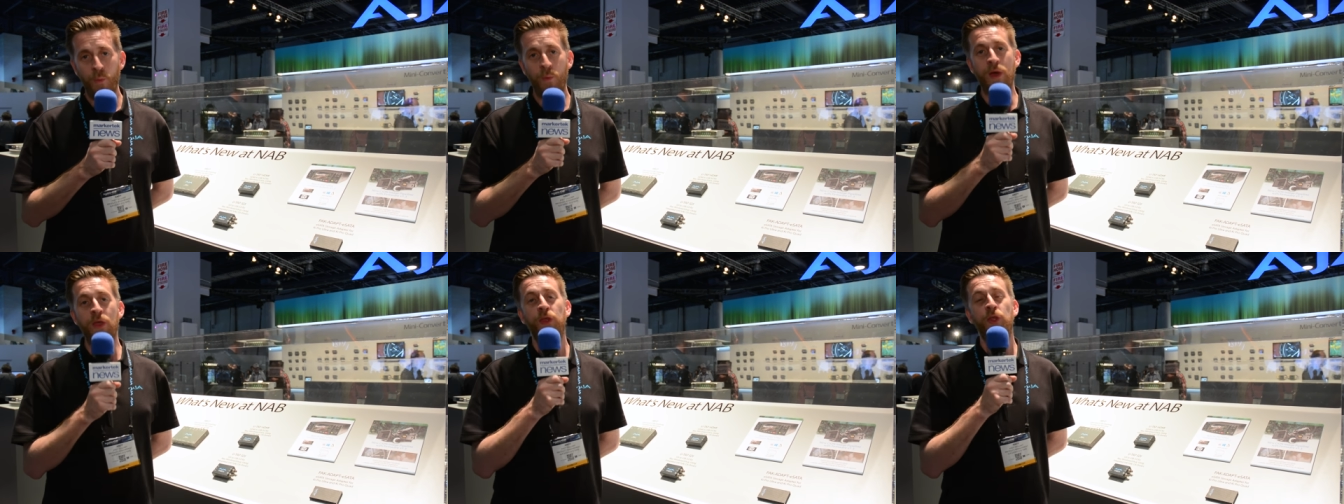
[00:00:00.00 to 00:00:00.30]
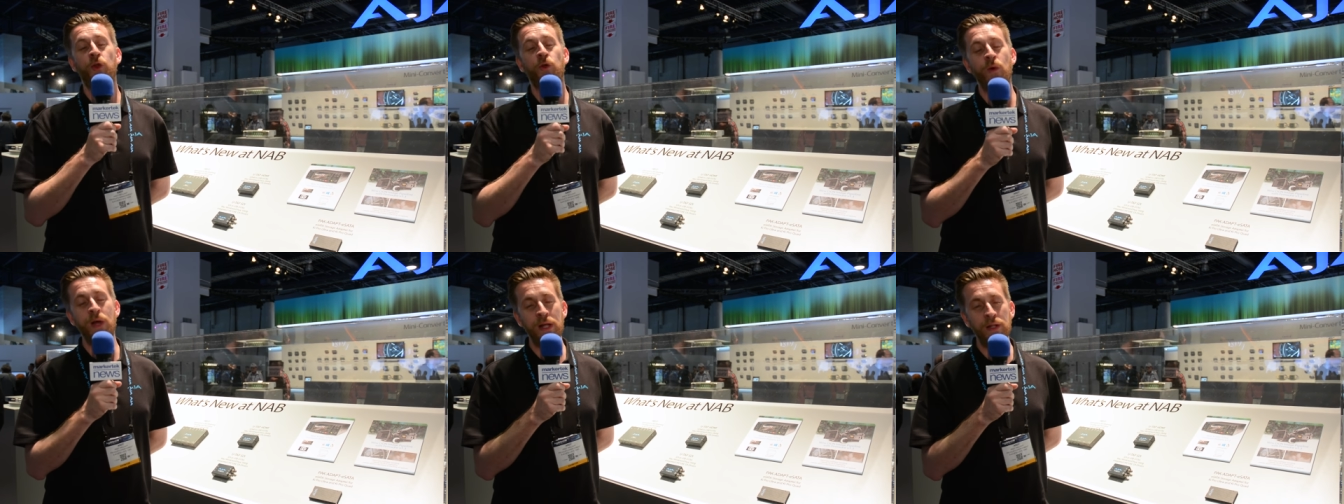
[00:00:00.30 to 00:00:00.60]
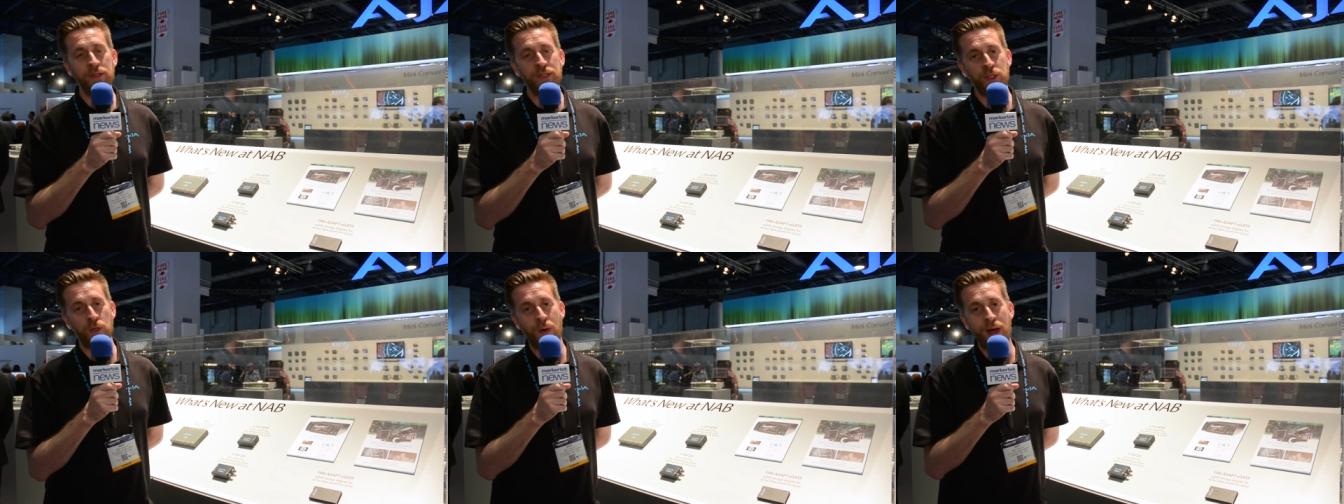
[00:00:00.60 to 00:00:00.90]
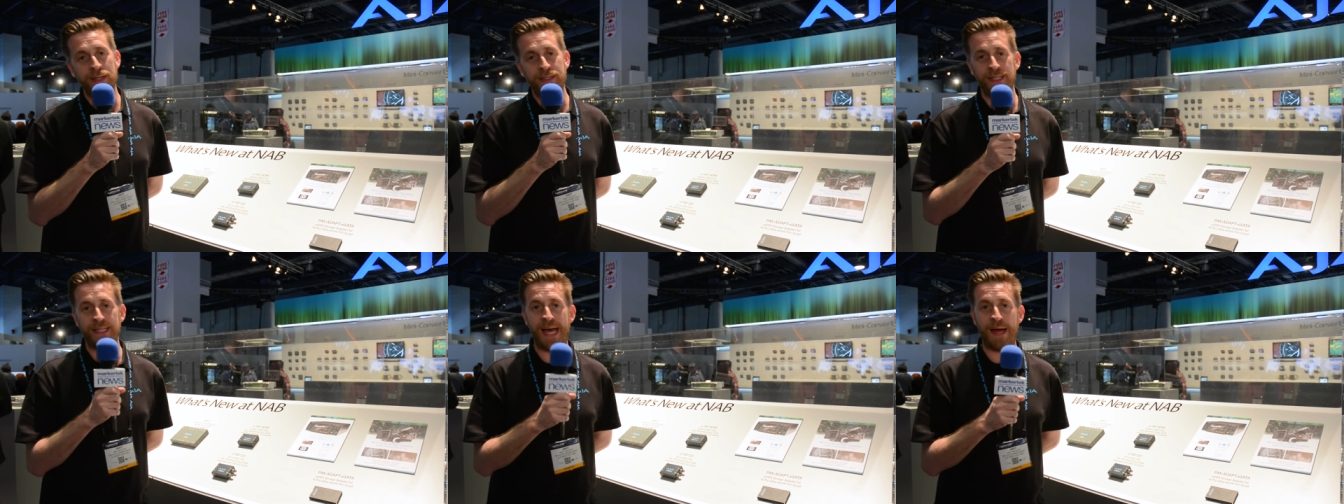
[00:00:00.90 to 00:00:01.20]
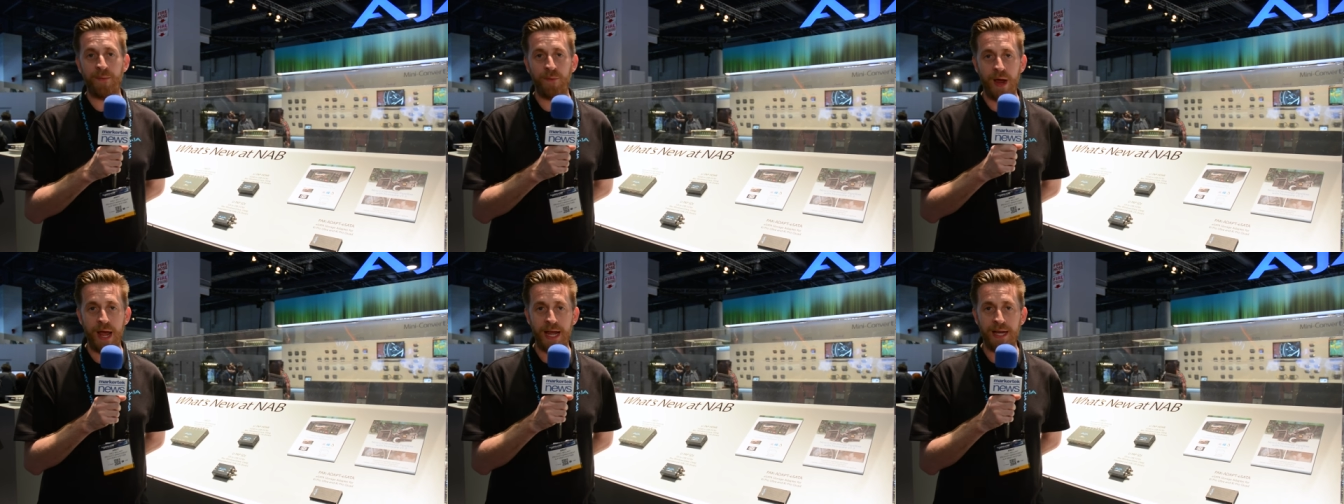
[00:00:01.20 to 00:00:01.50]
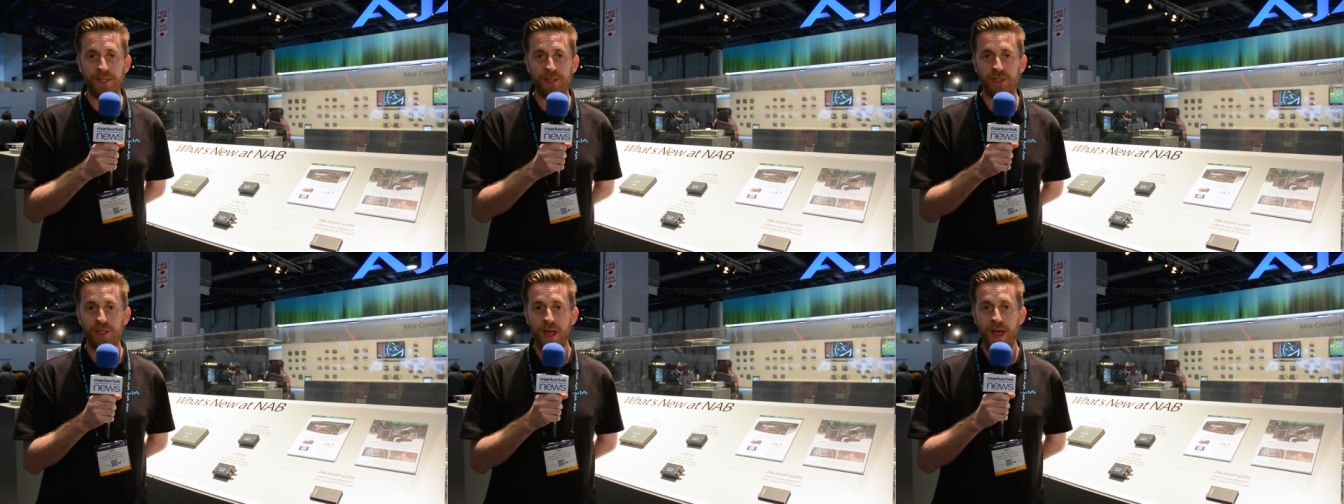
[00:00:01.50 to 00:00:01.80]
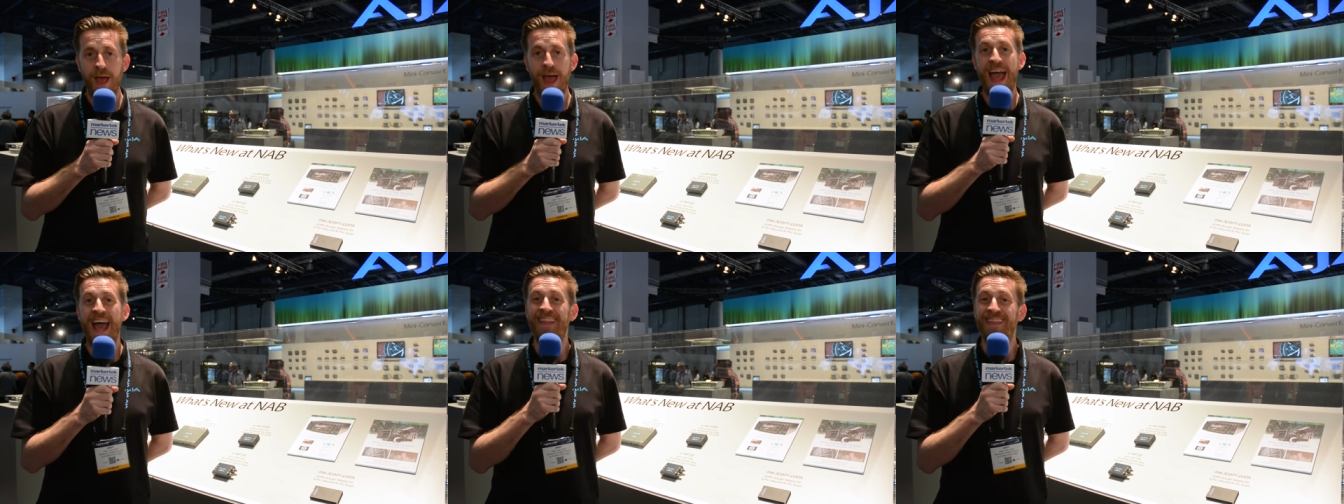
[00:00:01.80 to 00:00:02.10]
We're thrilled to add to that range
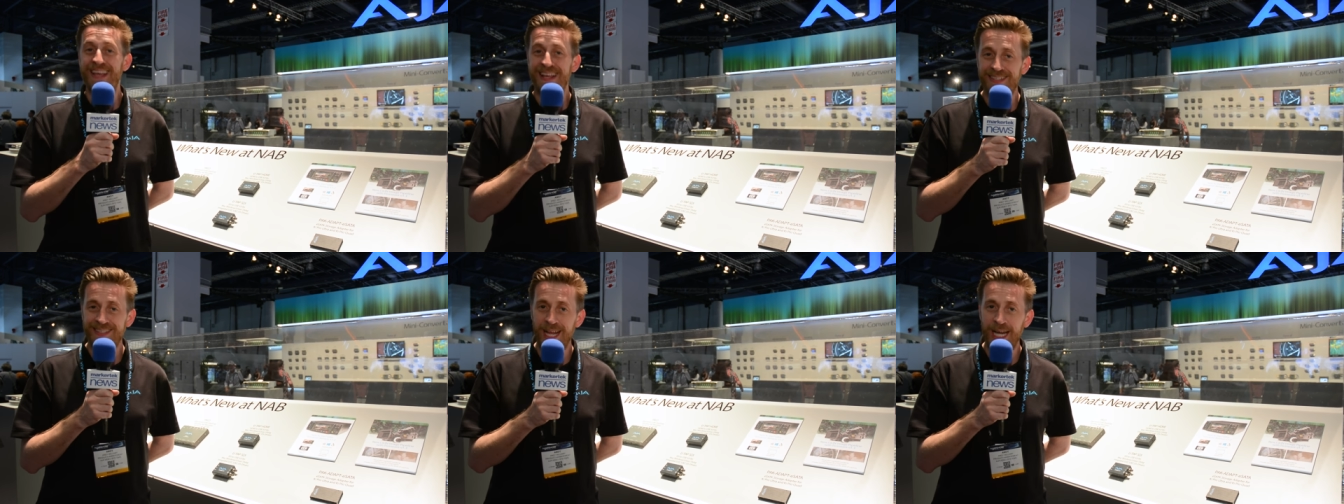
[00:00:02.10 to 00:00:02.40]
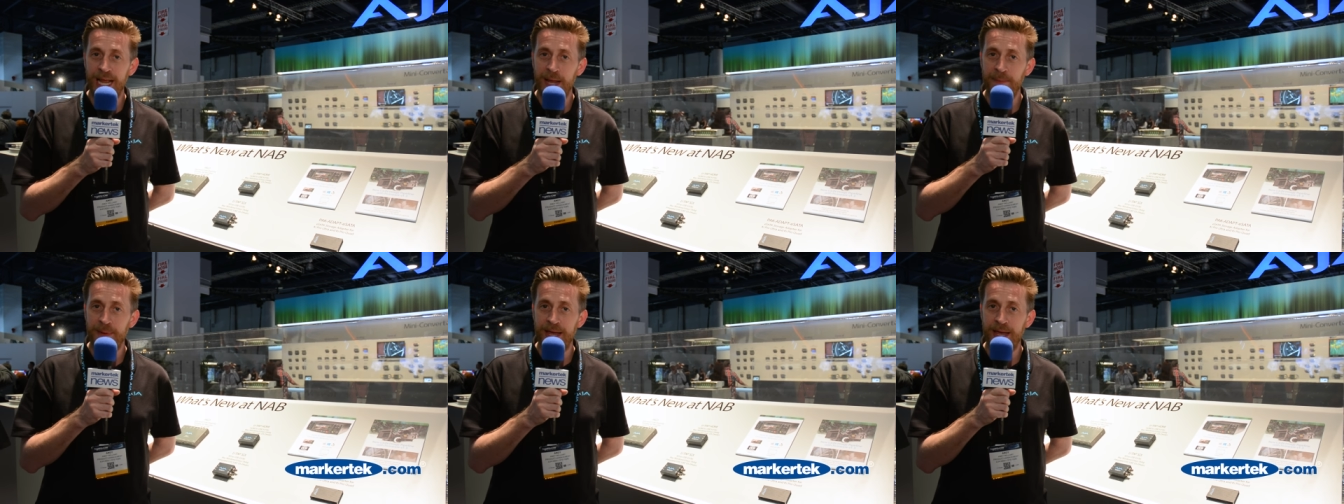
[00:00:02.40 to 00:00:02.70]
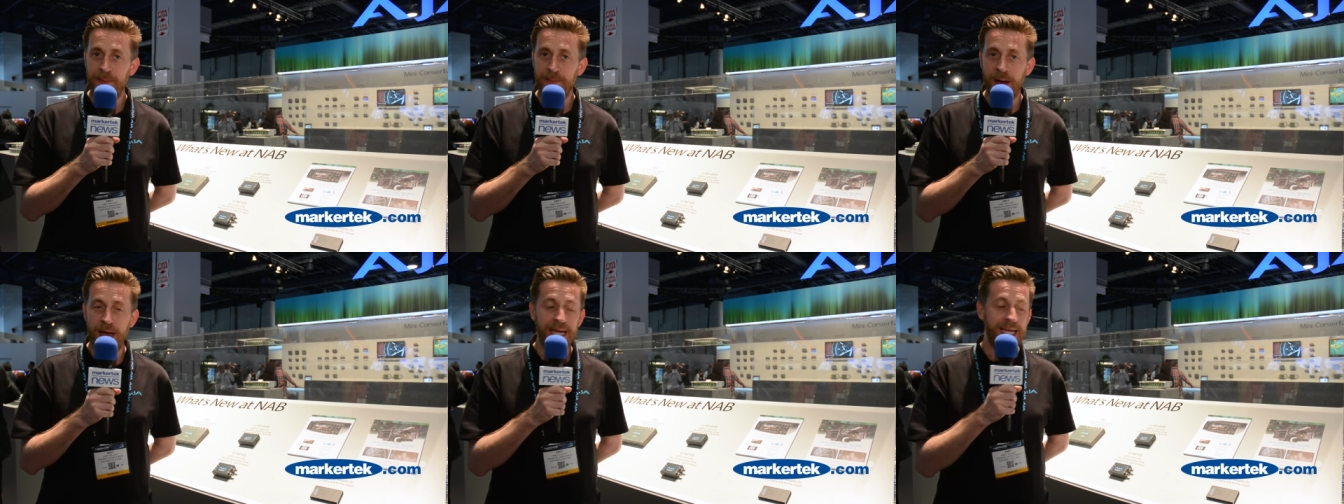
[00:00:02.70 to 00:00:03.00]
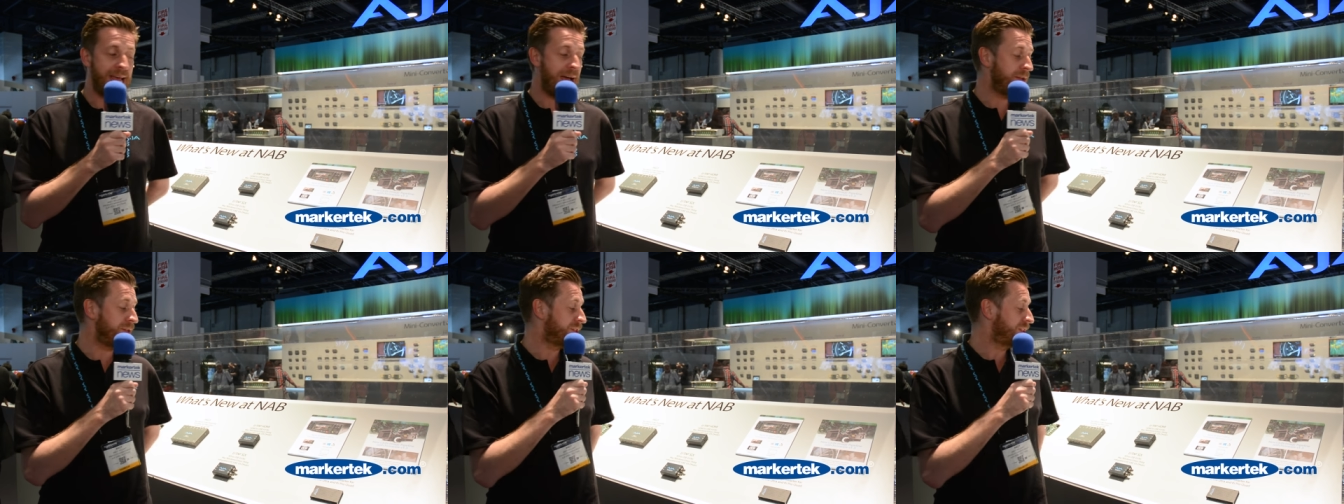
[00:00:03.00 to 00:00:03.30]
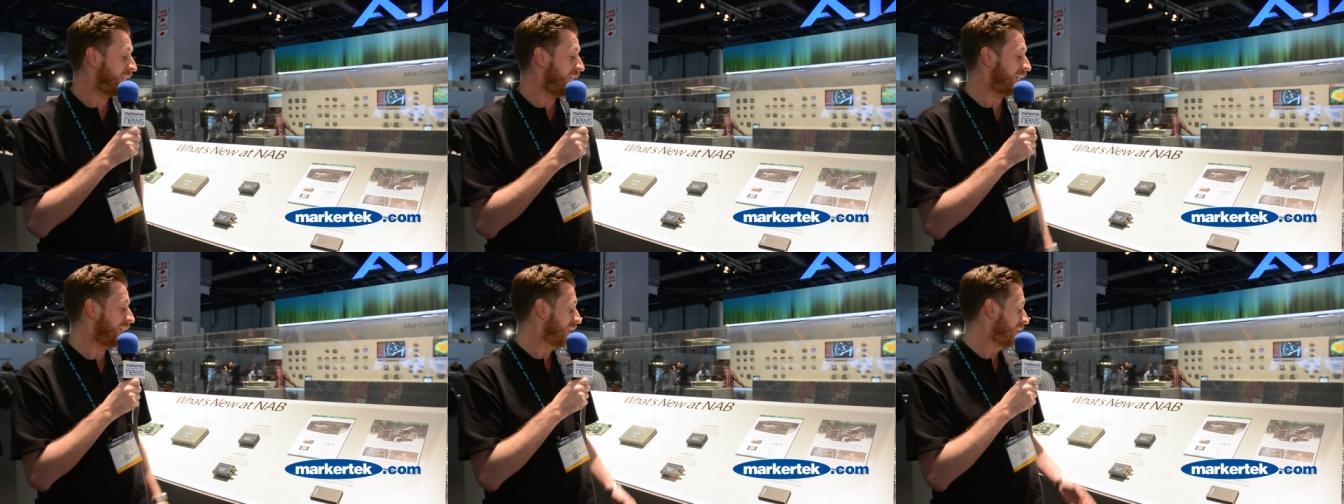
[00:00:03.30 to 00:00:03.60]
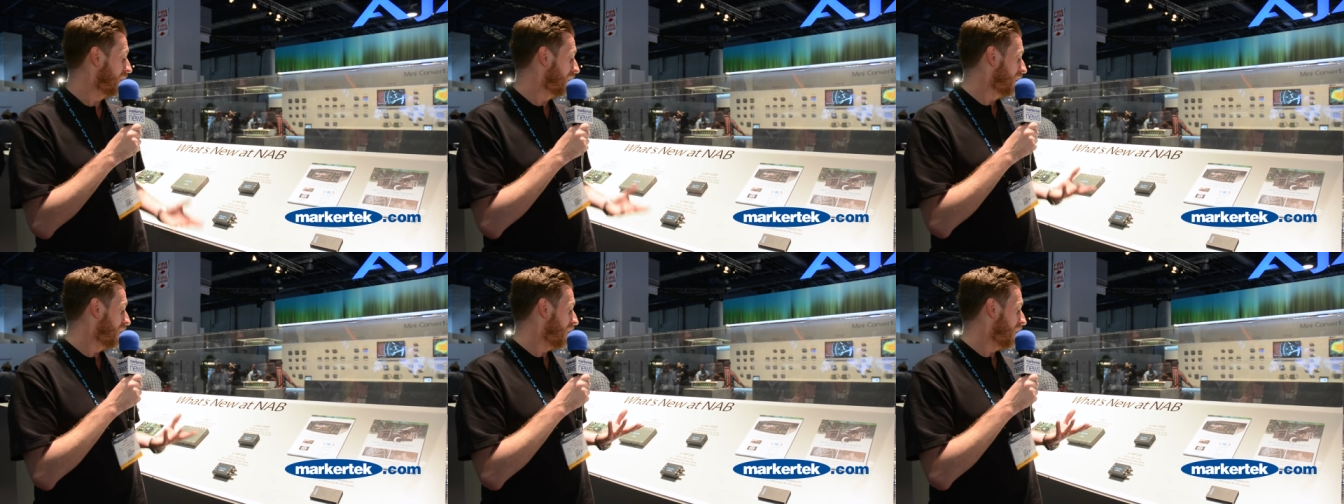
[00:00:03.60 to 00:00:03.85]
at this NAB by announcing